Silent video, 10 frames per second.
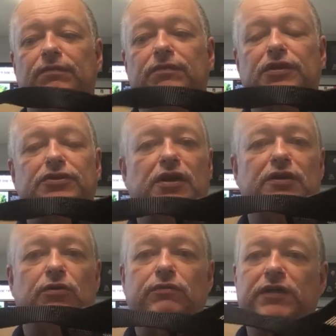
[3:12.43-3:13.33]
It's
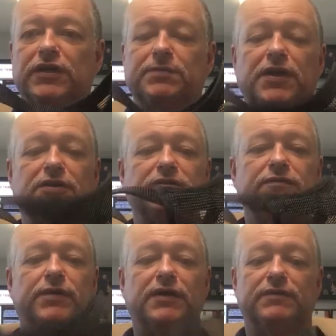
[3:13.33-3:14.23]
not overly
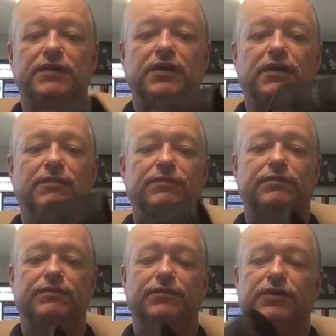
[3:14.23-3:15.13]
expensive, but
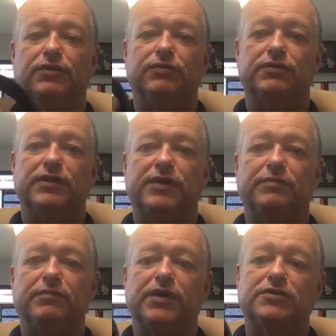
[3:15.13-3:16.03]
type
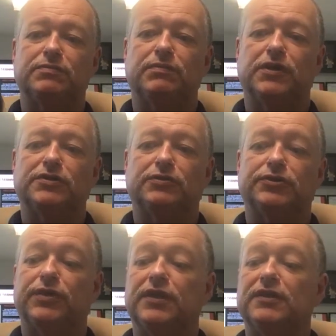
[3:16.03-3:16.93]
of mesh muzzle,
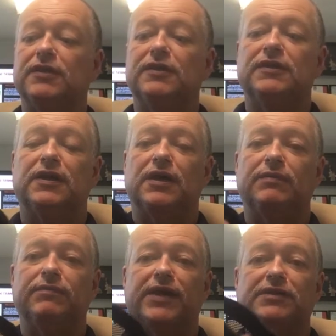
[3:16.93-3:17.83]
so that
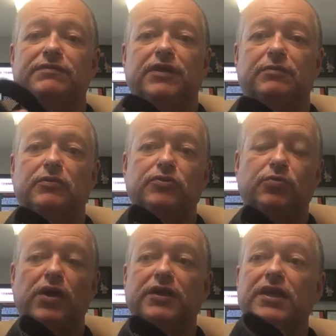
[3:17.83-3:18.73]
that's available as
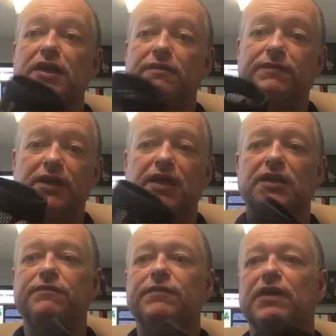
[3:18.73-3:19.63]
well.
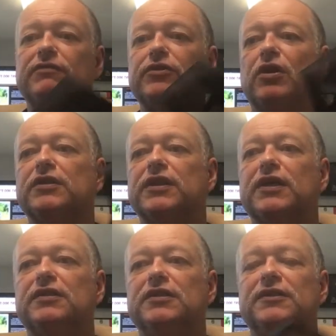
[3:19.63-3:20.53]
If you have a dog
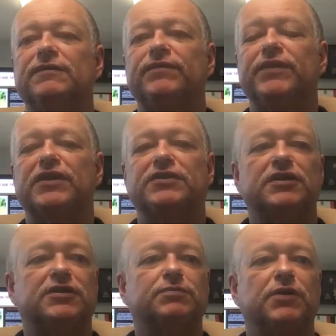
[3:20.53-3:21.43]
that has
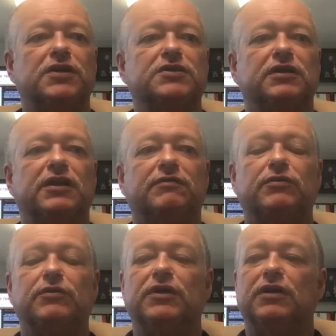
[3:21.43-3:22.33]
expressed a
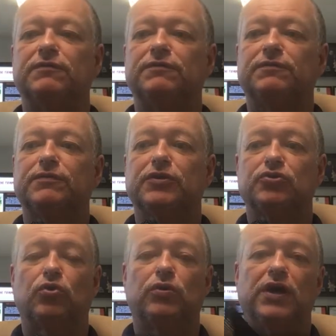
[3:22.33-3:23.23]
level of
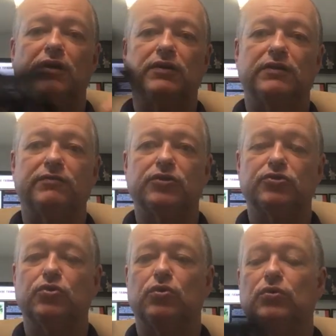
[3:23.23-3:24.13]
control, a higher level of
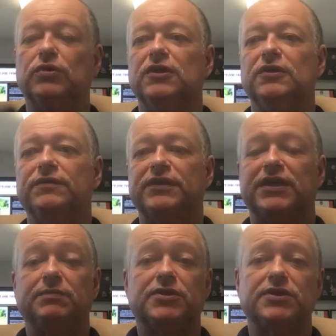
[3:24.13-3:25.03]
control, to
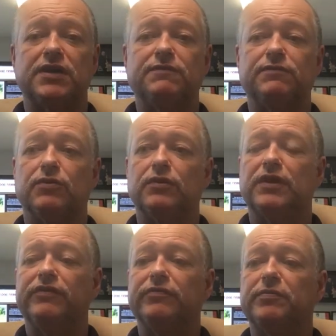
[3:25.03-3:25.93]
keep it safe
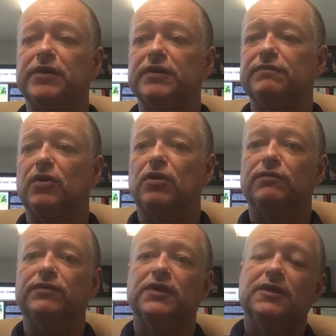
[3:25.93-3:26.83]
for everybody
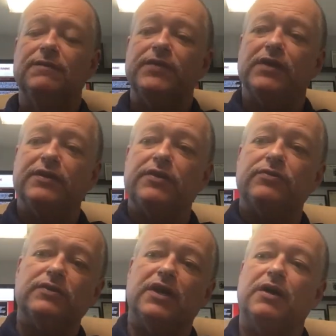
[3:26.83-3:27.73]
involved. Now,
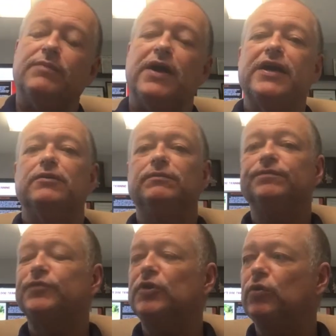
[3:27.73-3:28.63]
another item
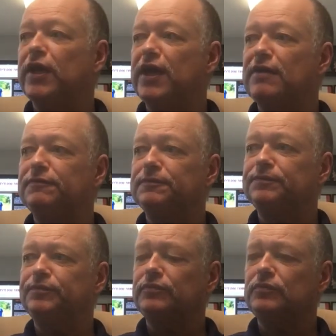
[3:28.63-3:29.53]
you want to have
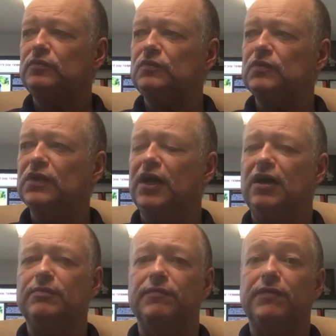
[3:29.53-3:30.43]

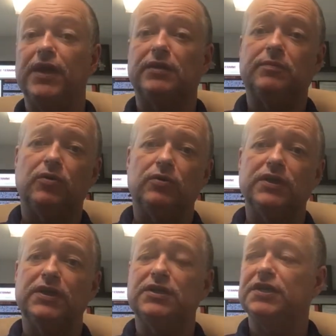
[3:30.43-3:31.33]
available
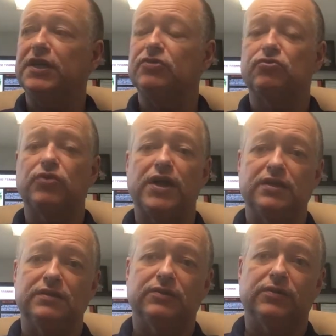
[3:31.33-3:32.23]
is a crate,
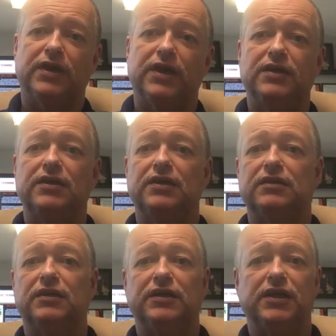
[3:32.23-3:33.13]
okay?
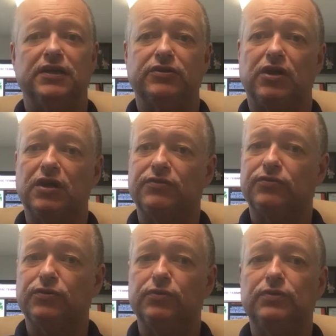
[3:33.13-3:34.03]
And again, I talked
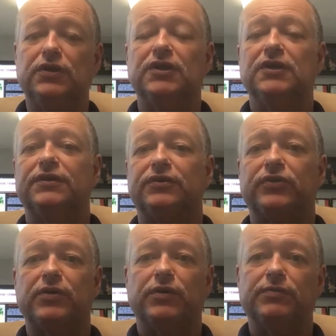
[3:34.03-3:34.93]
through the
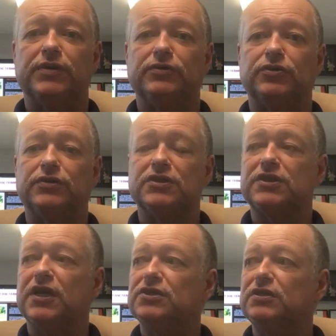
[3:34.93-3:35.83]
crate when I'm there during the
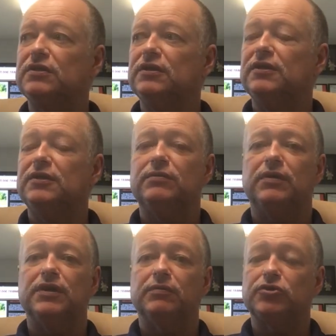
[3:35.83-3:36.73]
session,
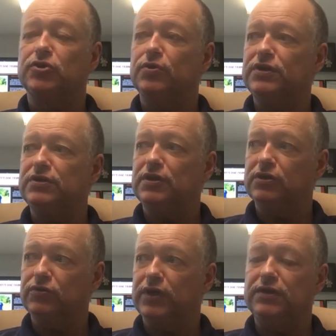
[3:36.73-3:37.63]
and I'm going to show you the
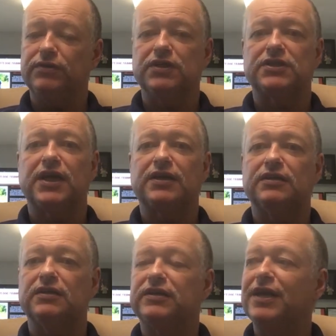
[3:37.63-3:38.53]
crate here in a
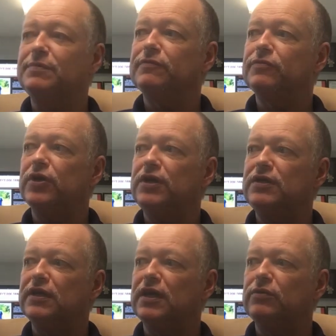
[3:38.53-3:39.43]
second. The type of
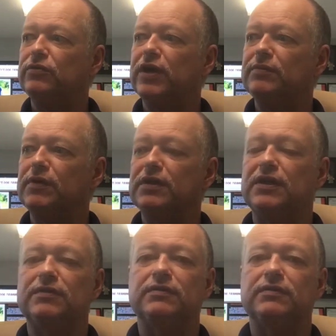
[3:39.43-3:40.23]
crate that I would recommend that